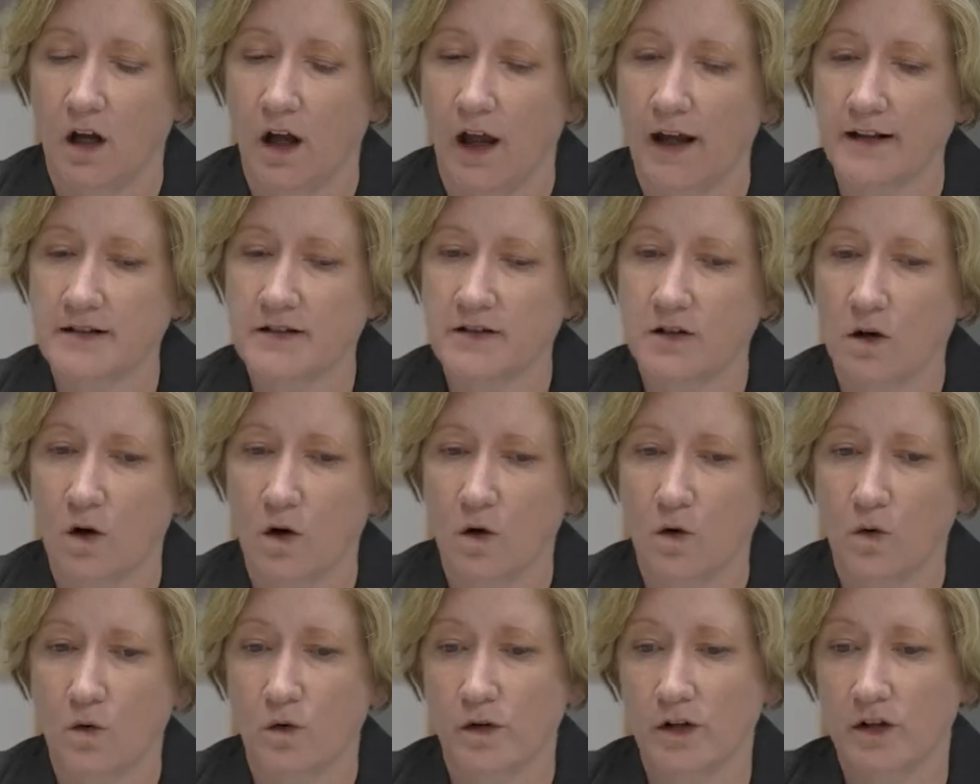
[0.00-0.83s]
And
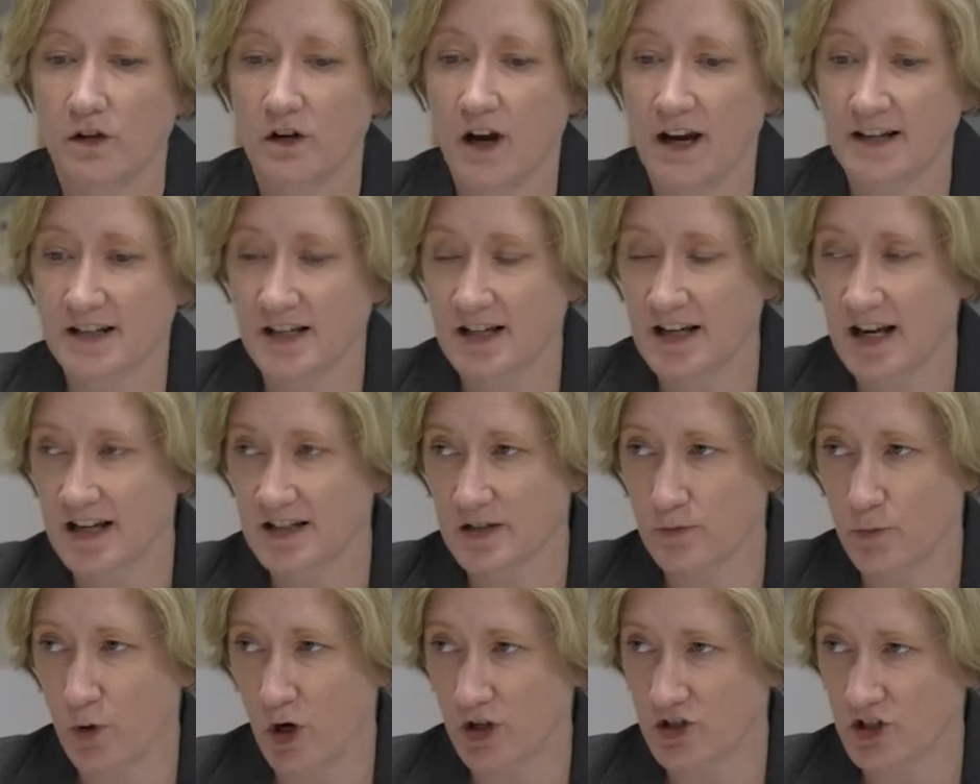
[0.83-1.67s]
so you're acting
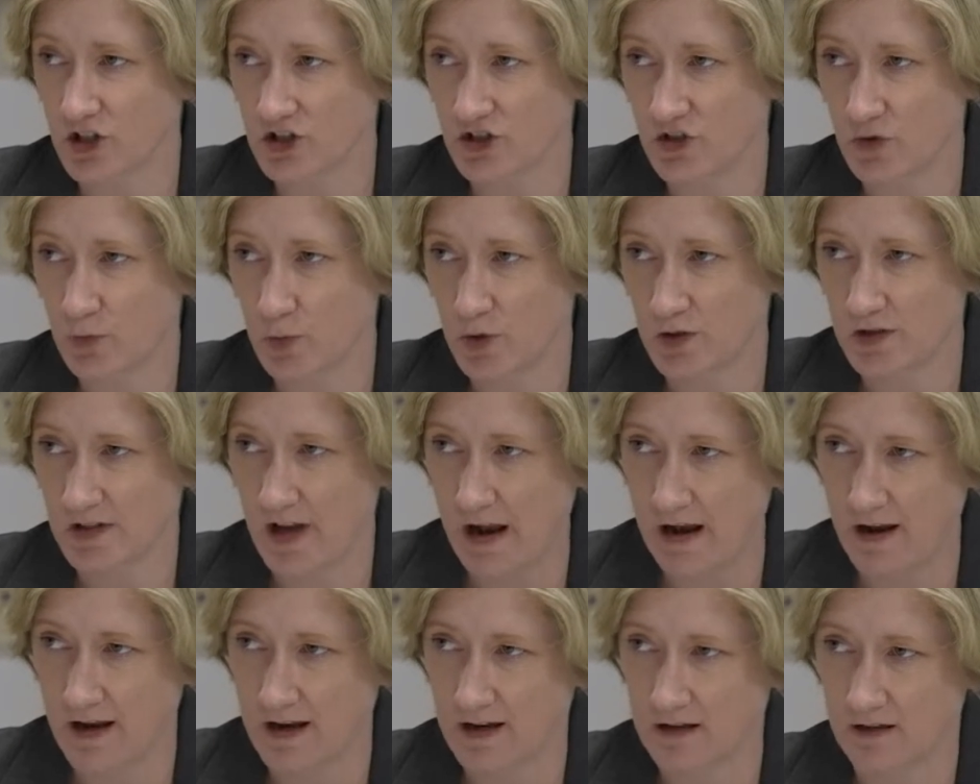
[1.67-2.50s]
as a project superintendent.